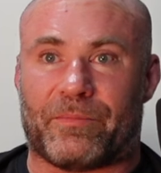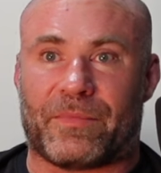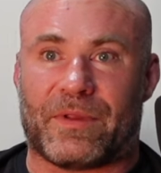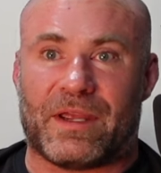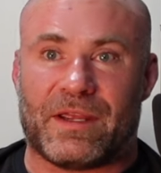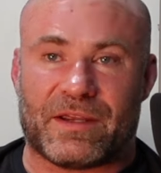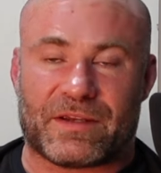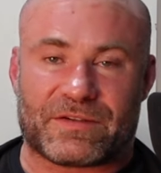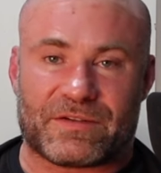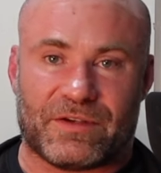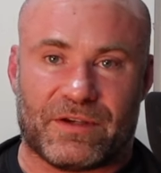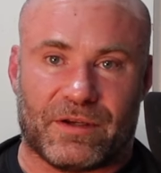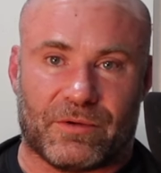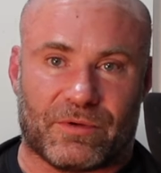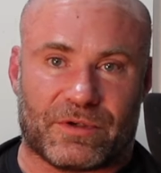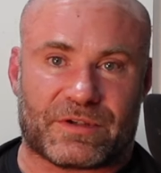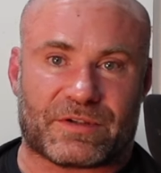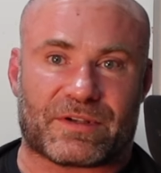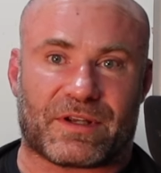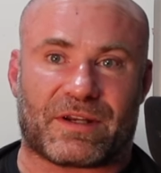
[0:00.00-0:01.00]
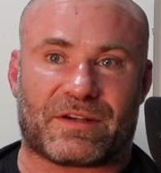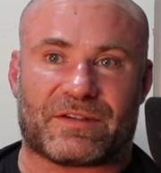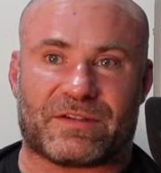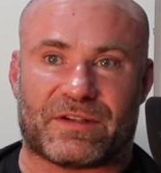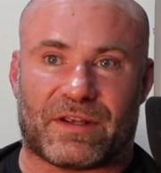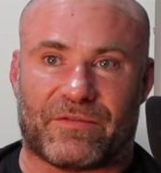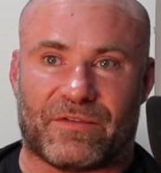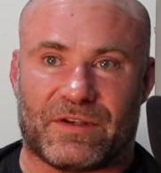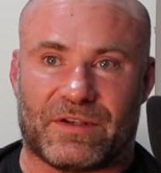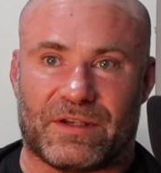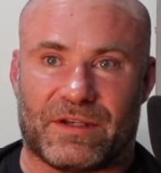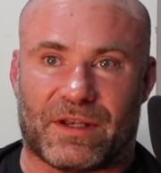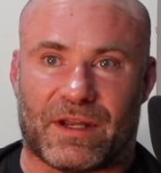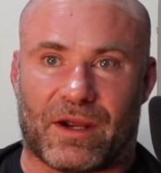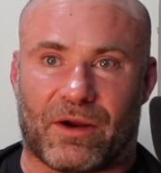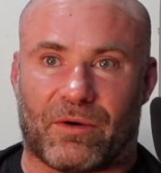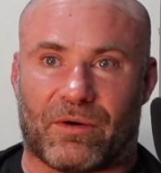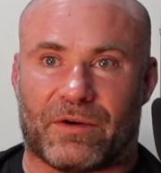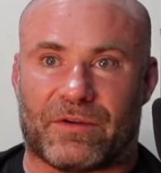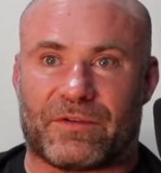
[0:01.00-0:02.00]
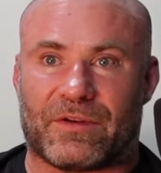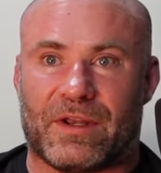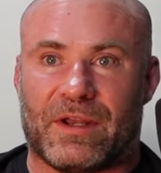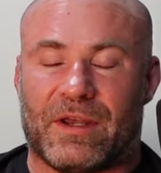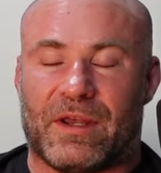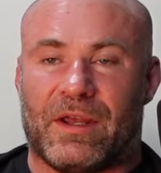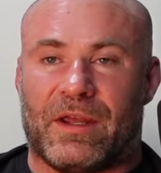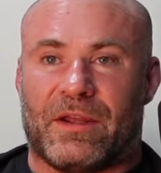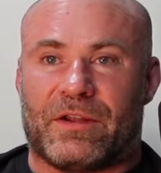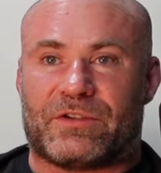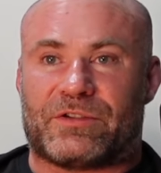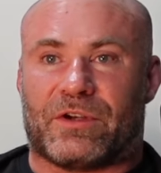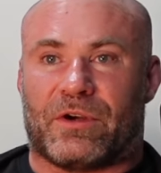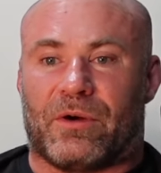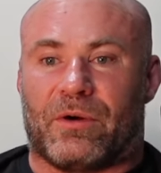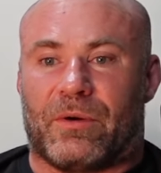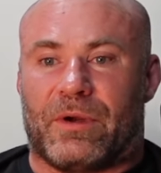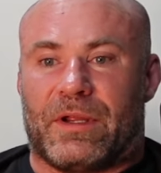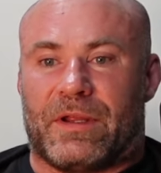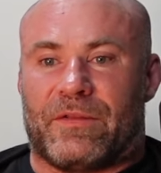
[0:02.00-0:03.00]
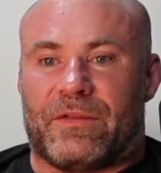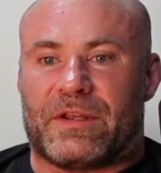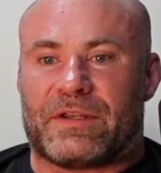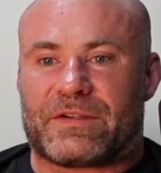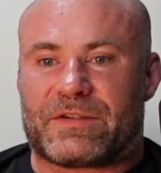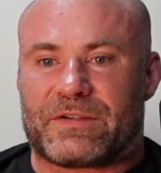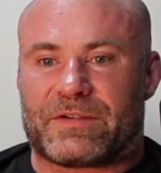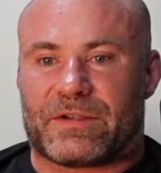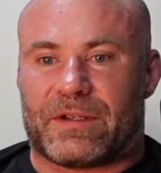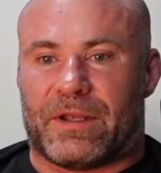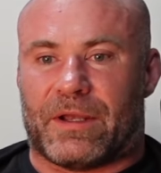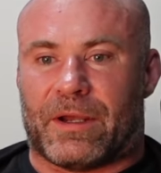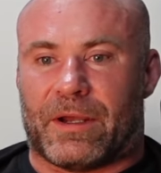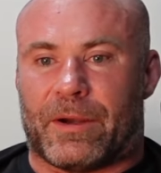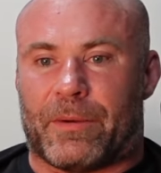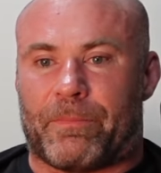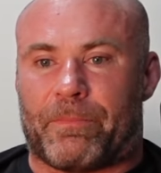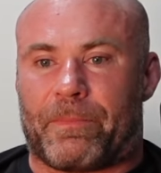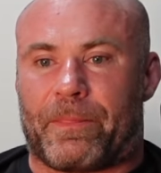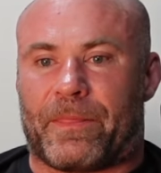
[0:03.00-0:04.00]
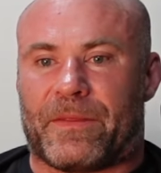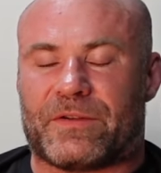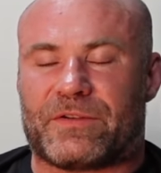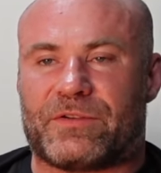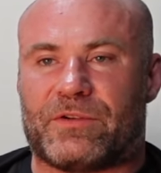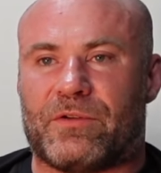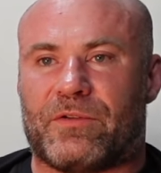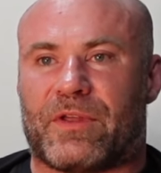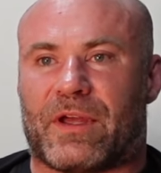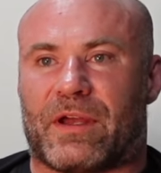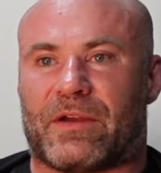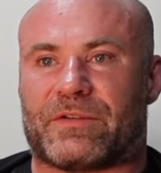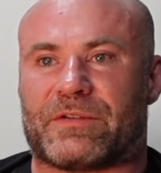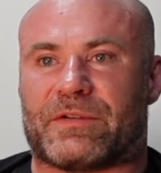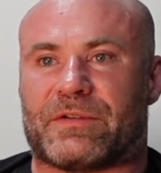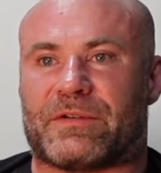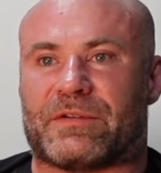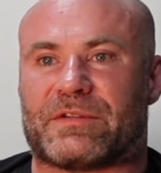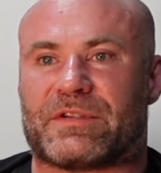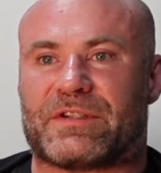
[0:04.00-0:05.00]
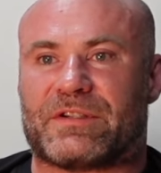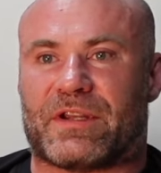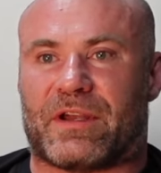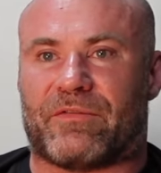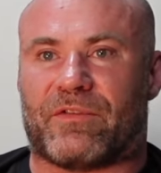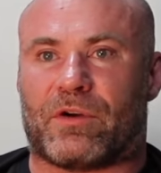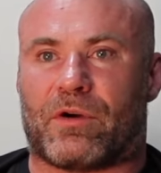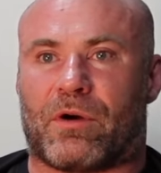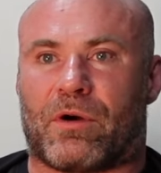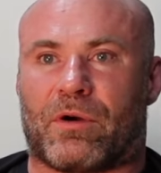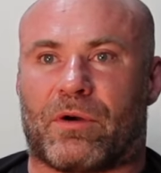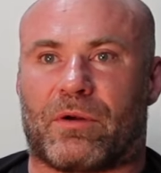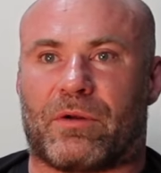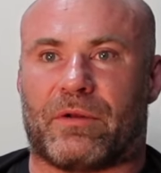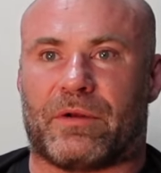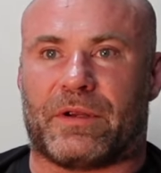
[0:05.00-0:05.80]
AST, which is like 17 hours. So in this 2007 article